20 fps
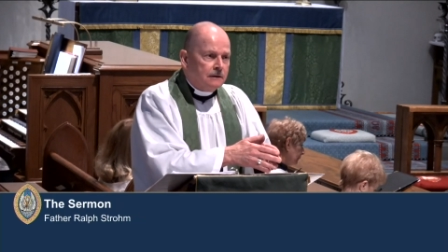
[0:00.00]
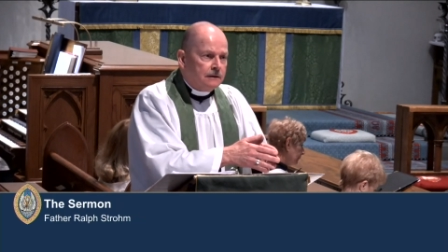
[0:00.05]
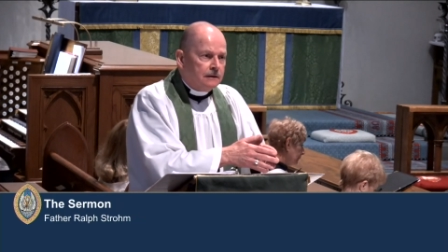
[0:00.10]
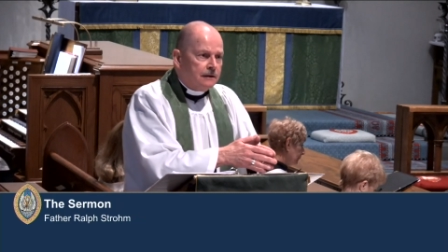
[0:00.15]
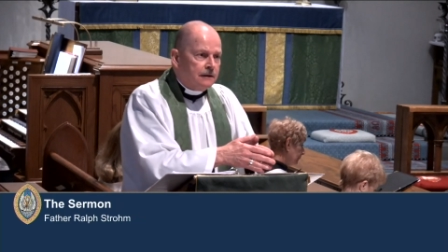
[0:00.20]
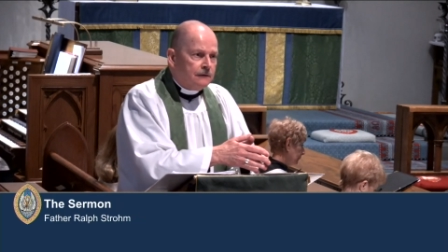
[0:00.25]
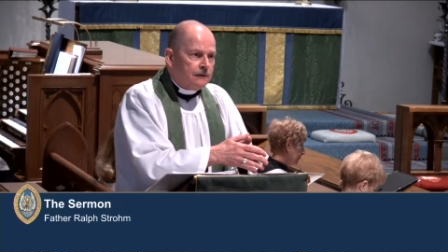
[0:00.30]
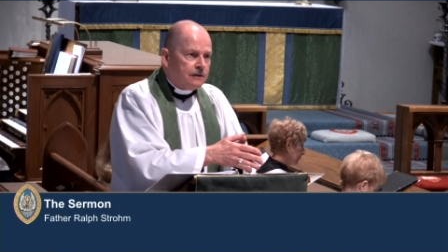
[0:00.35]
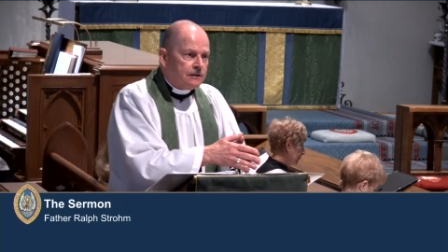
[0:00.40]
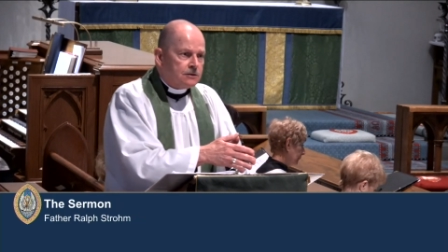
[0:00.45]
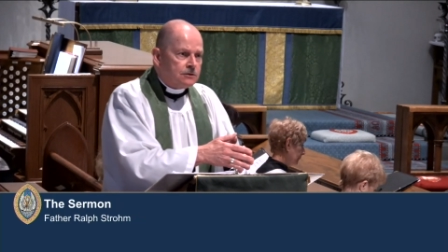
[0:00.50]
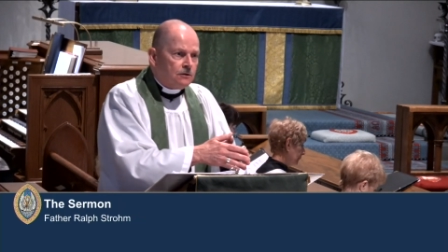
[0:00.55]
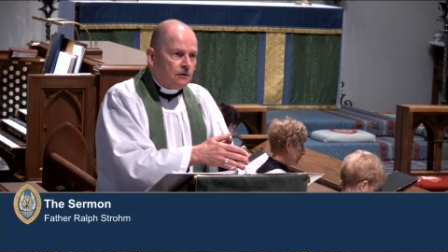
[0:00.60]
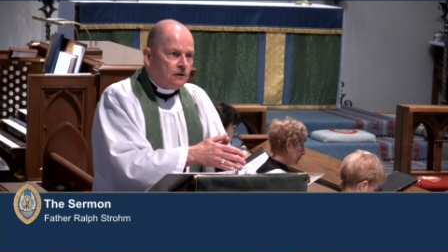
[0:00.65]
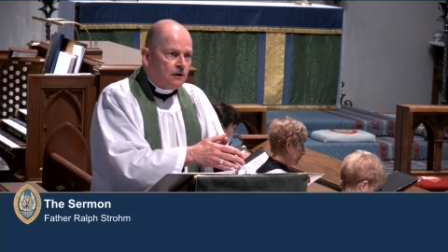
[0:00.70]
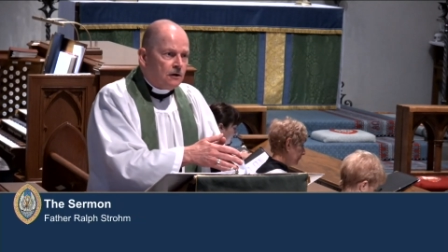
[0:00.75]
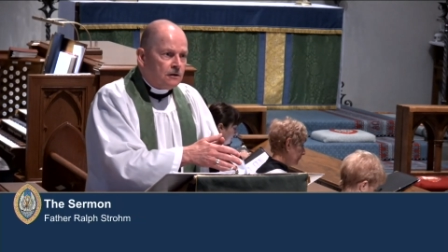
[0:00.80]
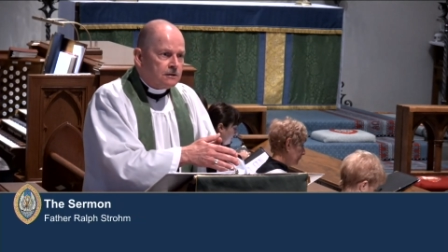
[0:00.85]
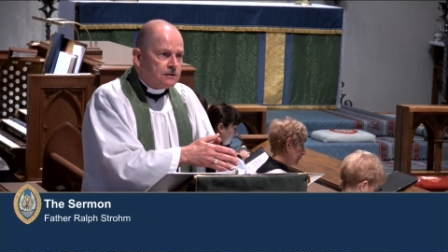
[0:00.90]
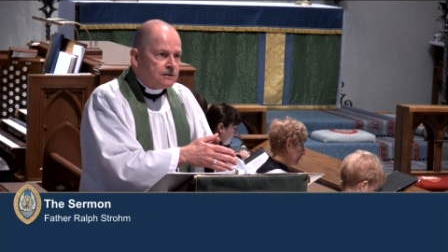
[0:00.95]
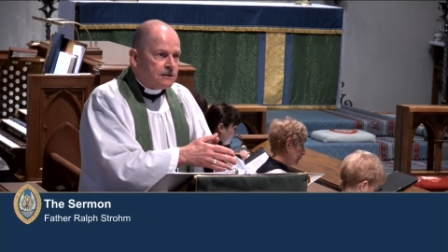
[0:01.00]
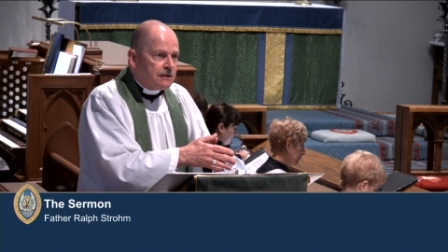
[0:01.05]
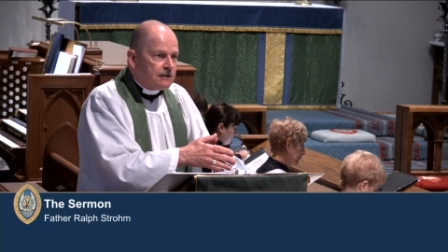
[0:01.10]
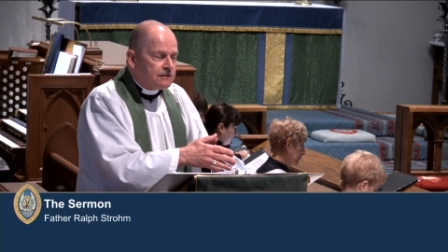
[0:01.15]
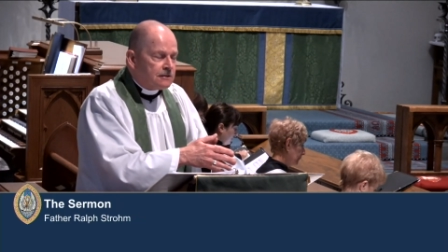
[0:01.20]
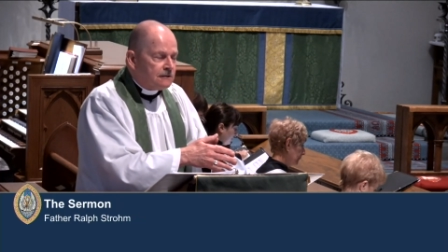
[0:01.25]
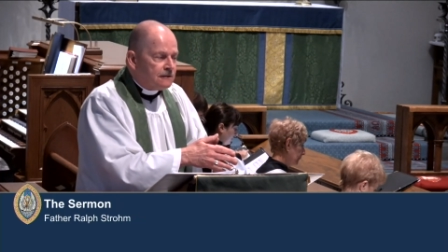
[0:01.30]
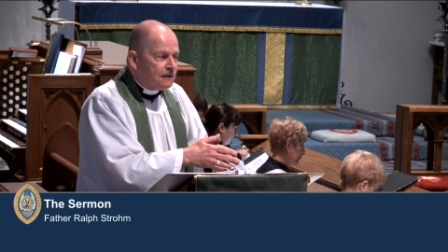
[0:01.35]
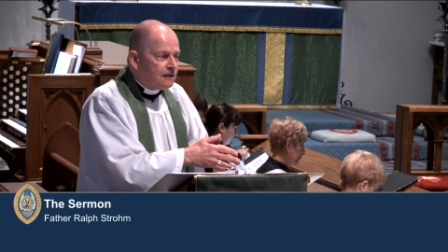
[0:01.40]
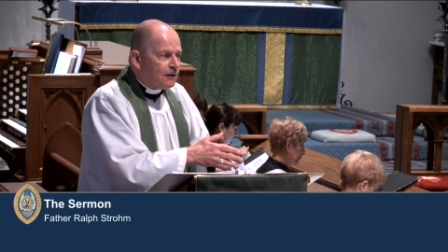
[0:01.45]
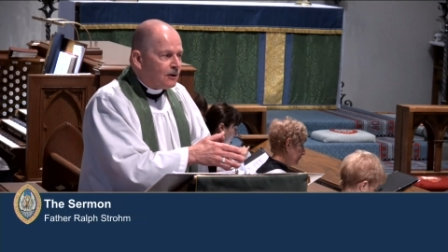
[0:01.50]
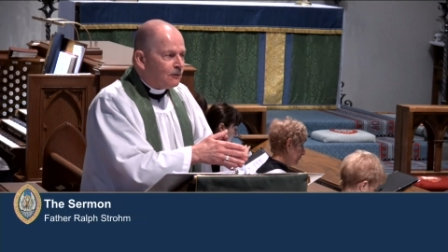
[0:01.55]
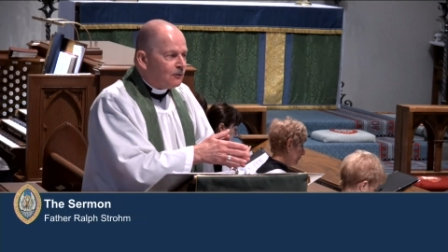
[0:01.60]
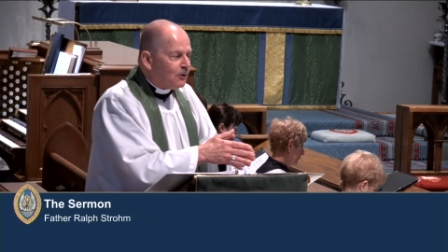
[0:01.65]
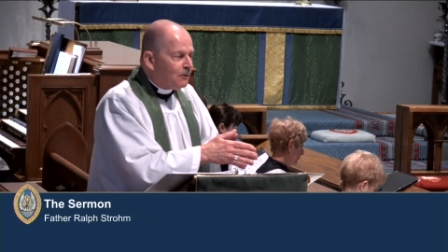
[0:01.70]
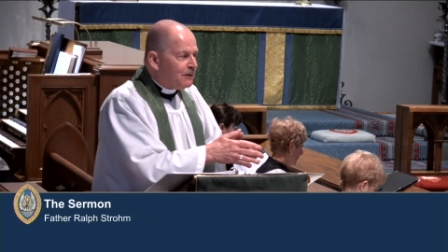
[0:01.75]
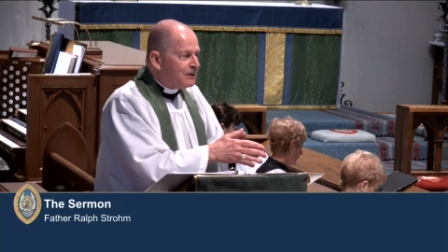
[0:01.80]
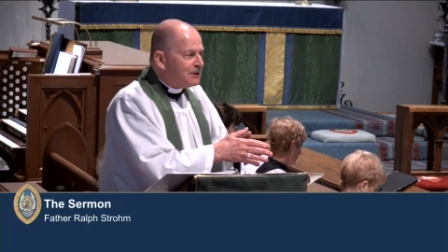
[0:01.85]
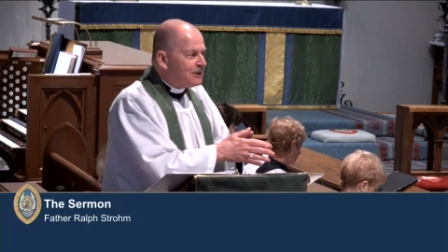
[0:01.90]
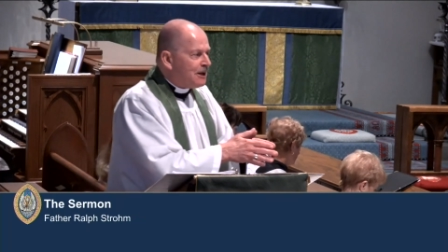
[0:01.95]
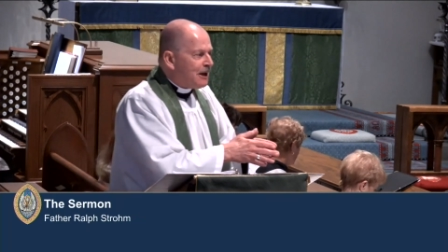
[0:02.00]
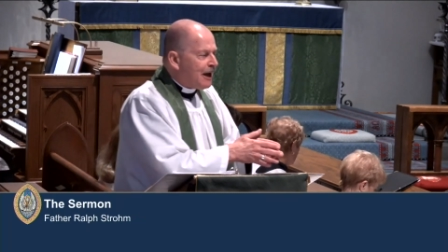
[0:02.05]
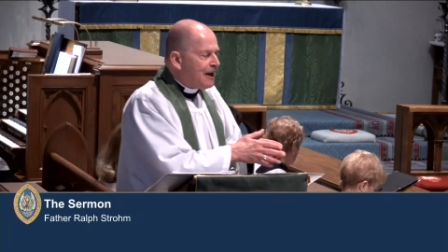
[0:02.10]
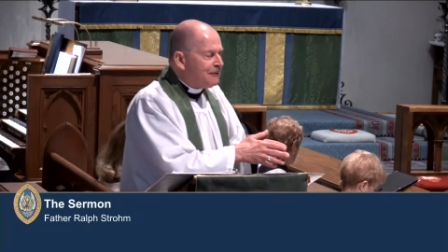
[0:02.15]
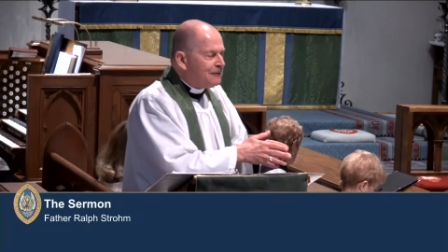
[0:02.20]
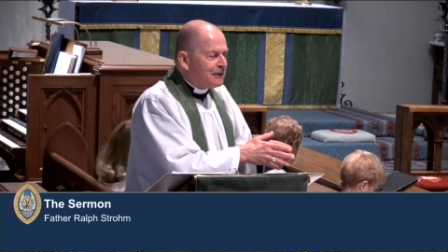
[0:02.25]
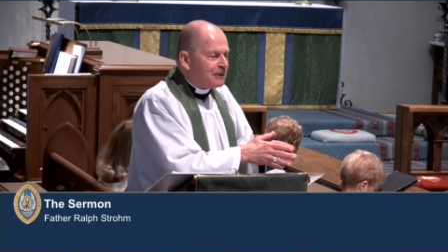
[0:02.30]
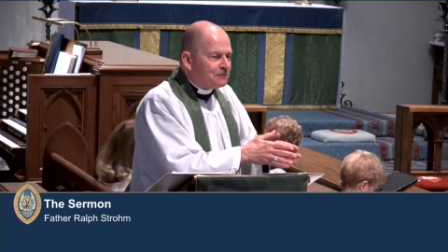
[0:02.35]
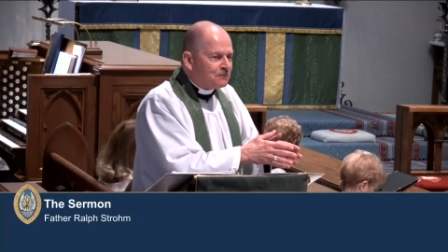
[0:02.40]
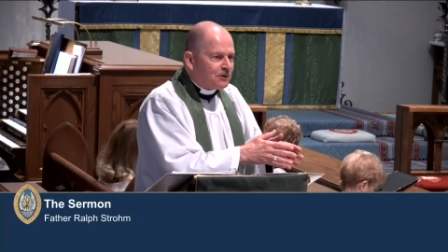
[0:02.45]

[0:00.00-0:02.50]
in this long season that our Roman Catholic